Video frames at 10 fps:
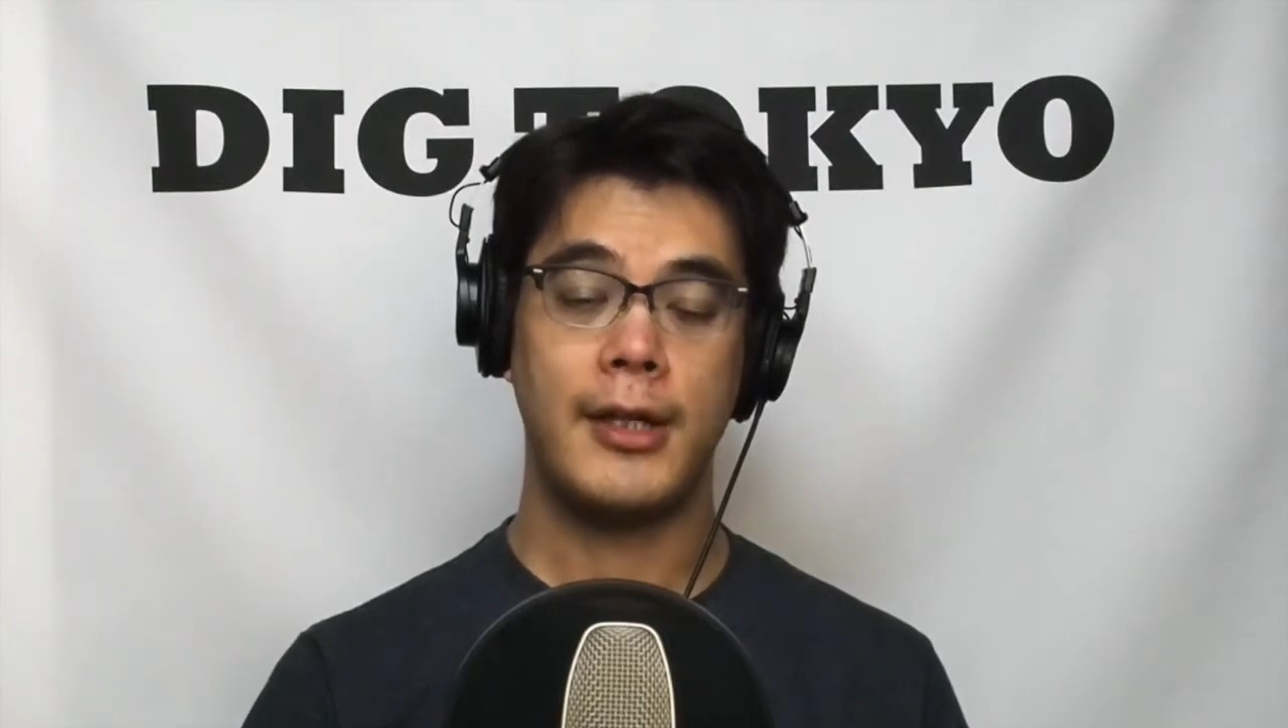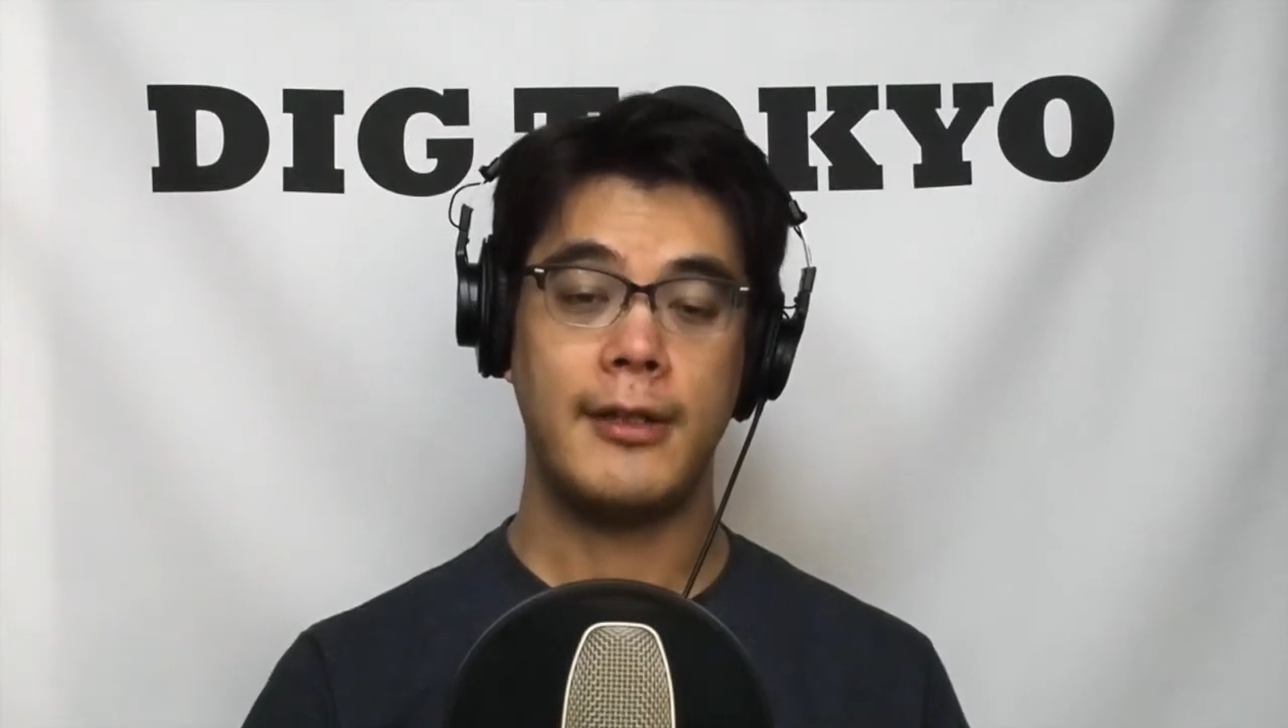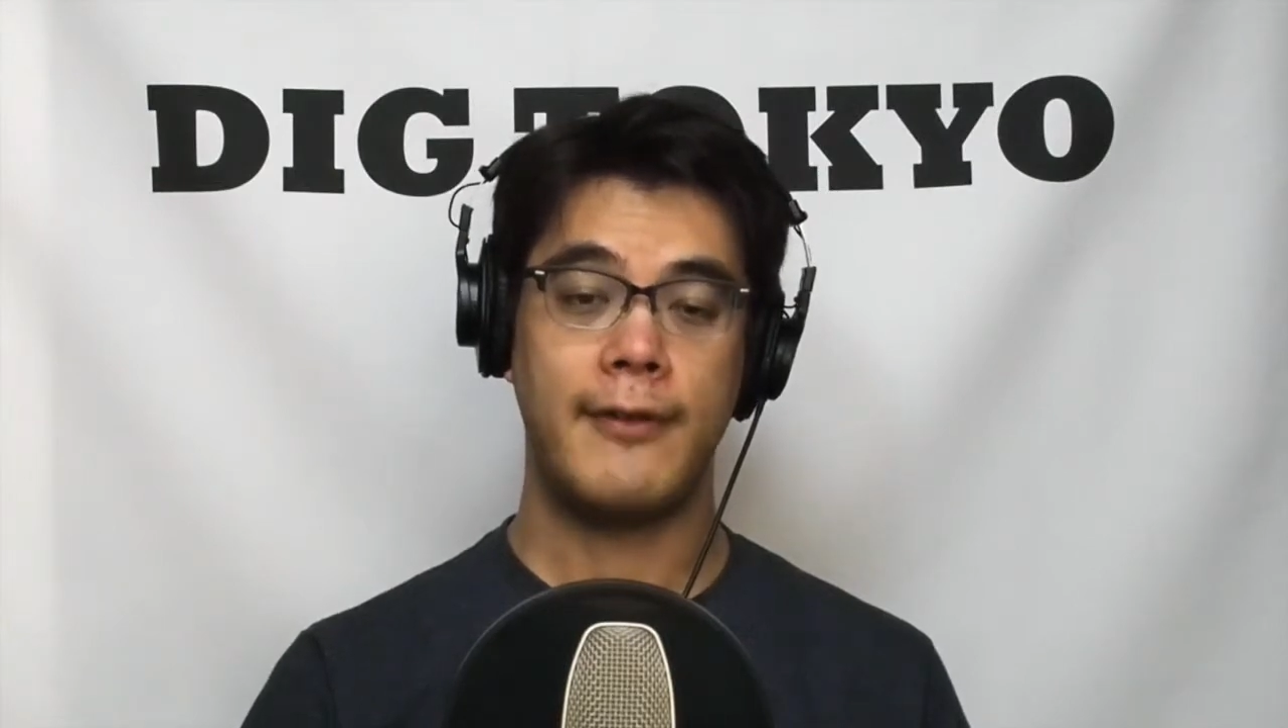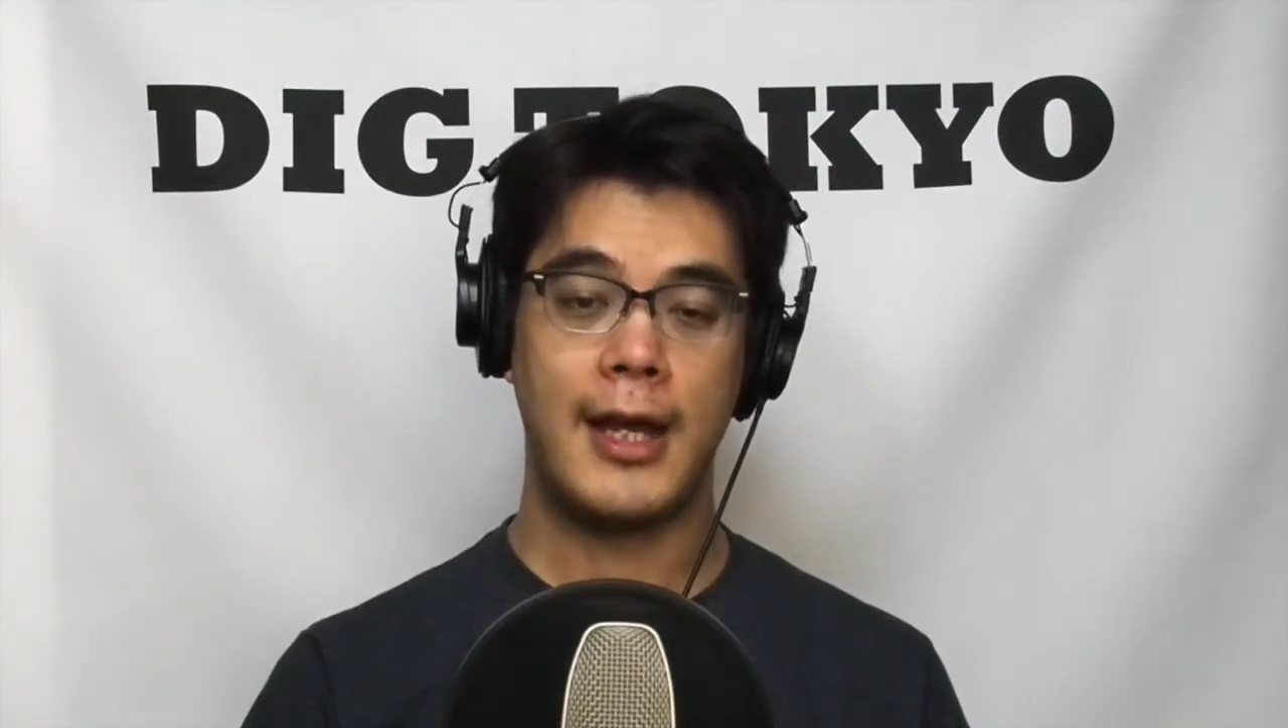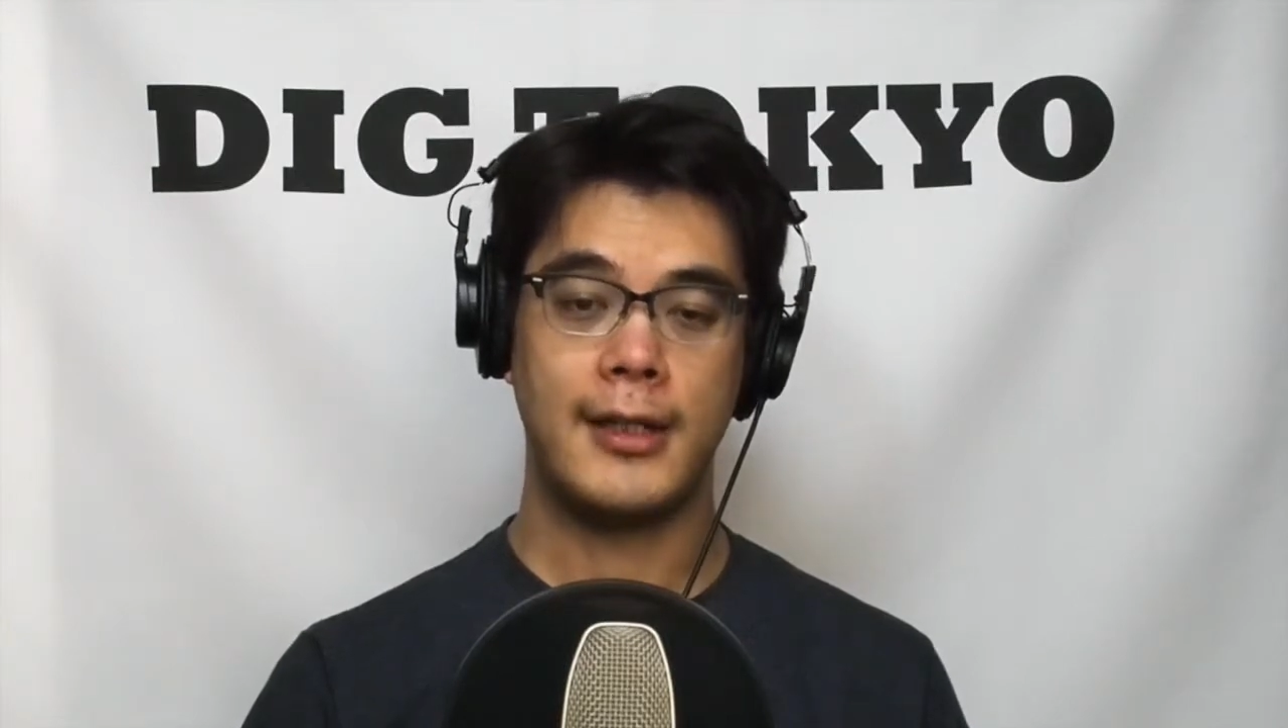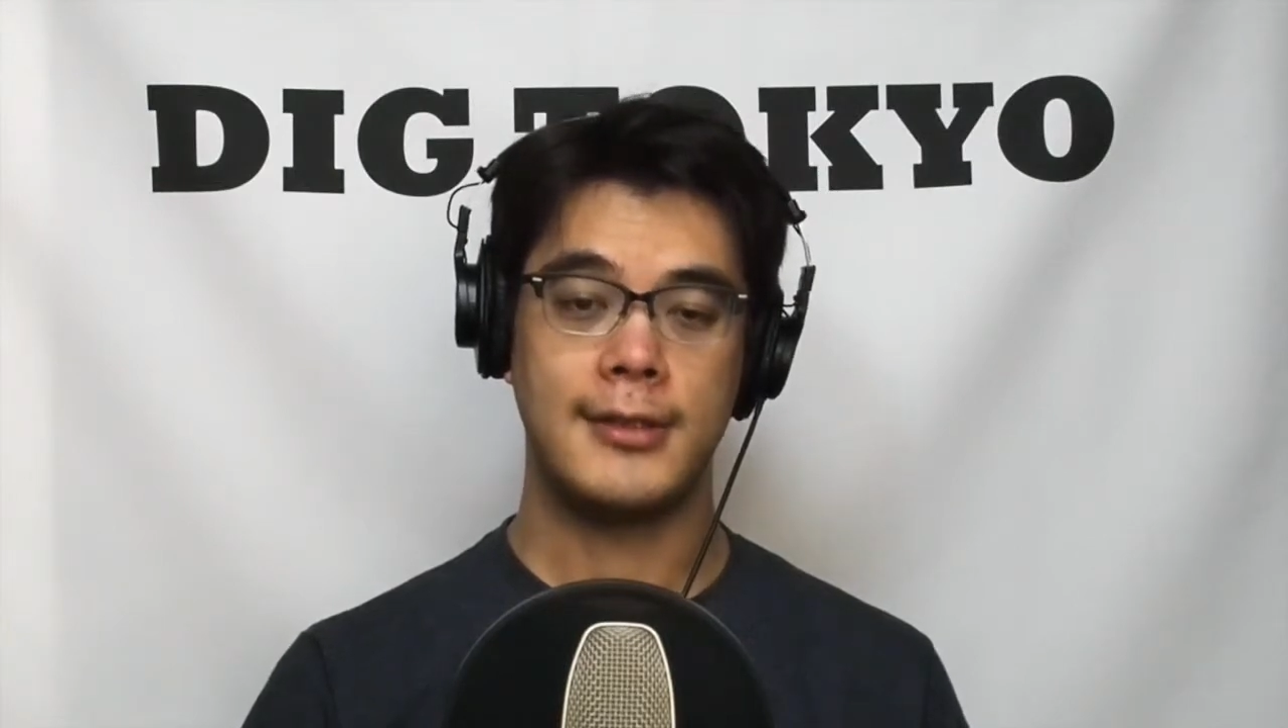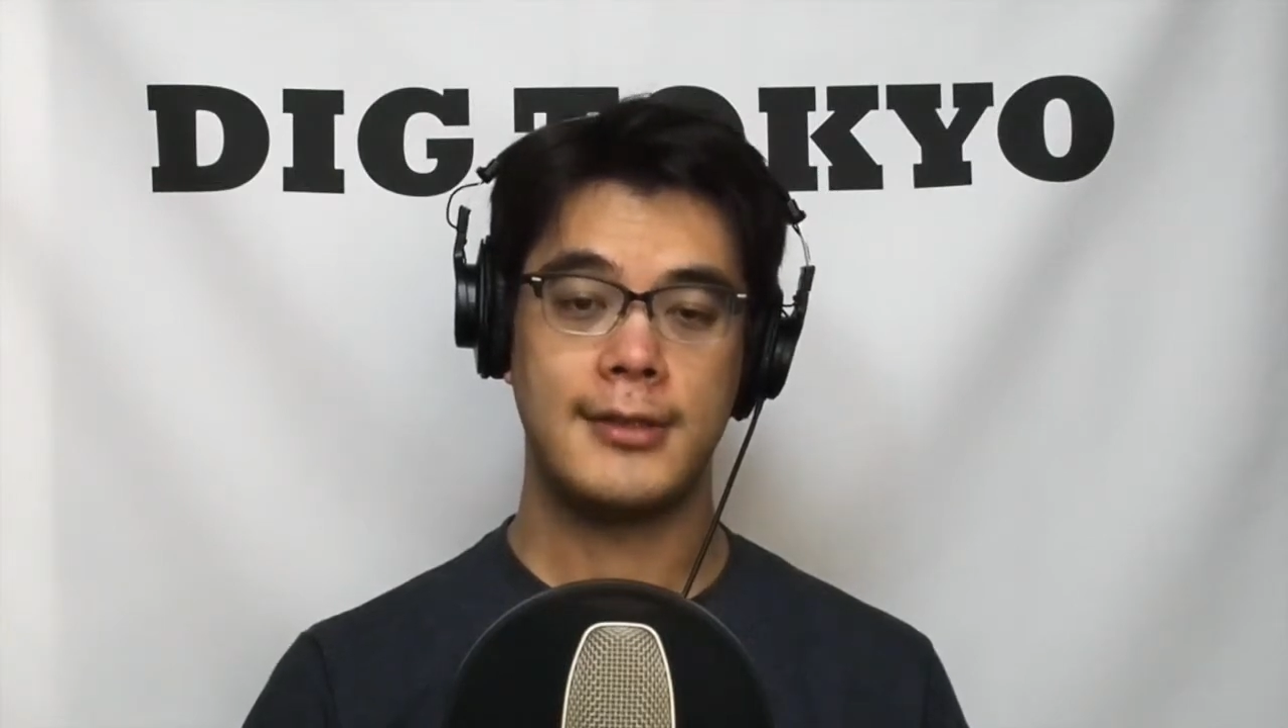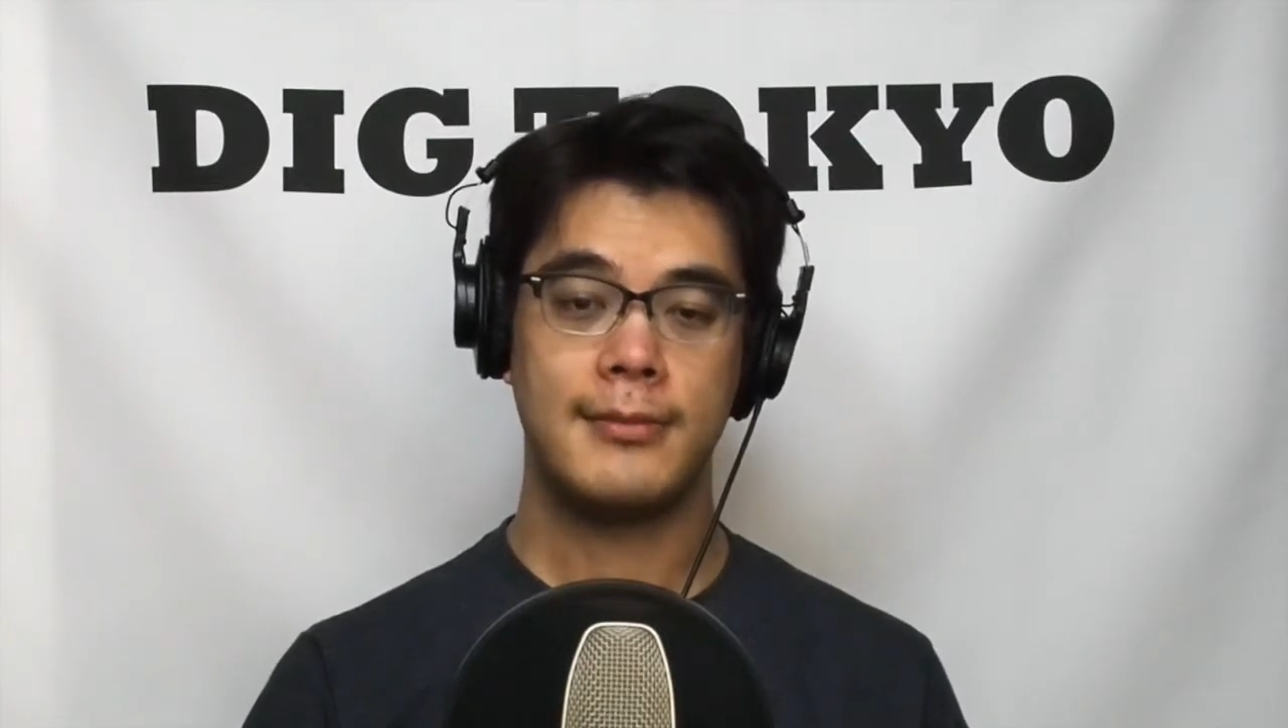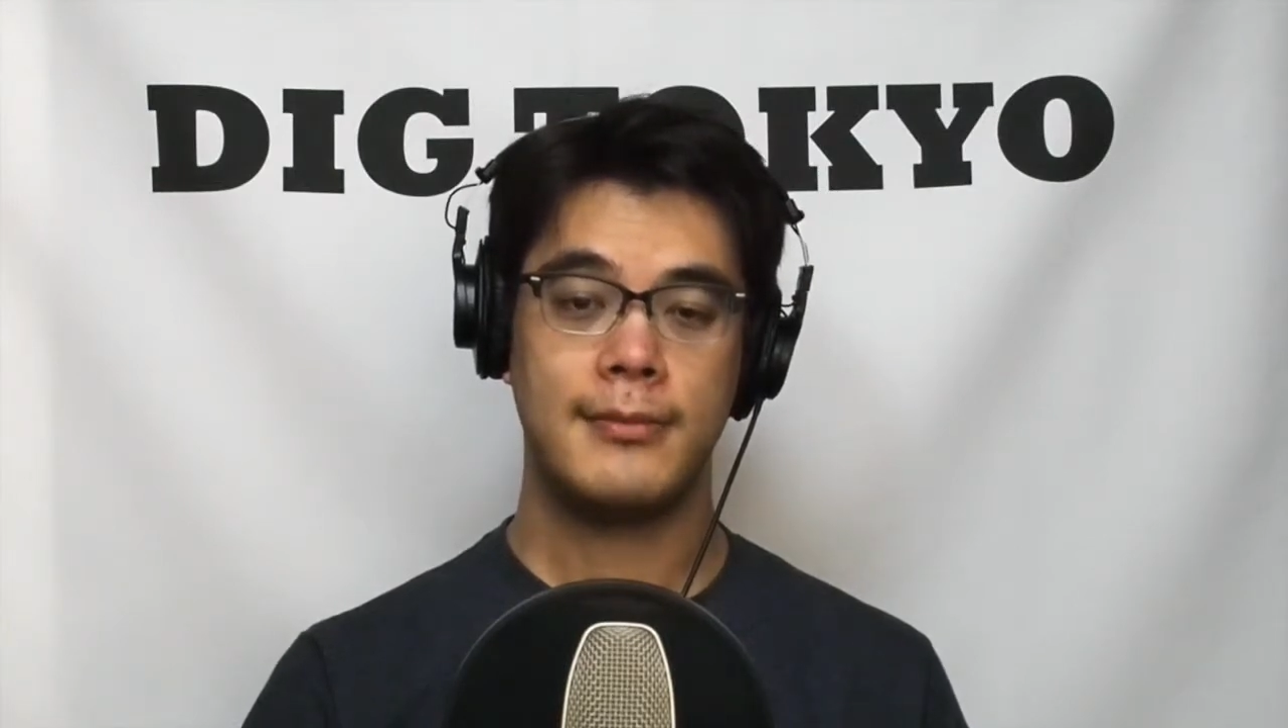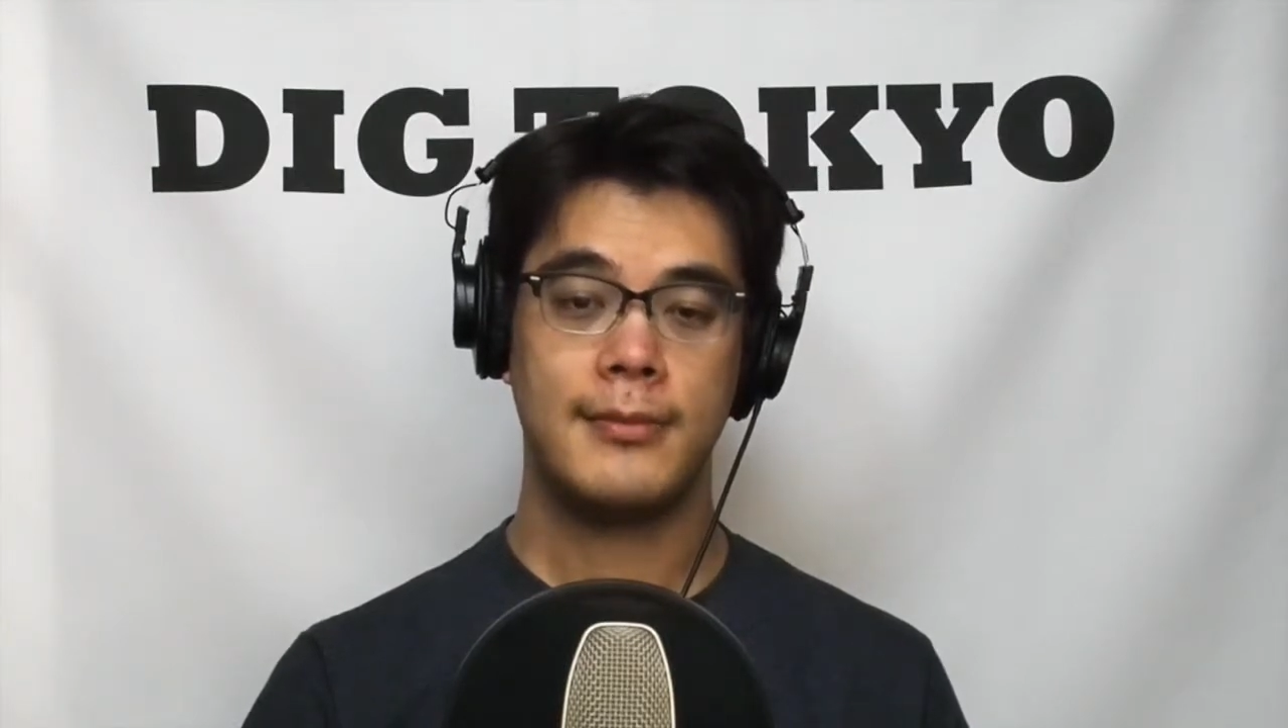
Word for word: Nevadas,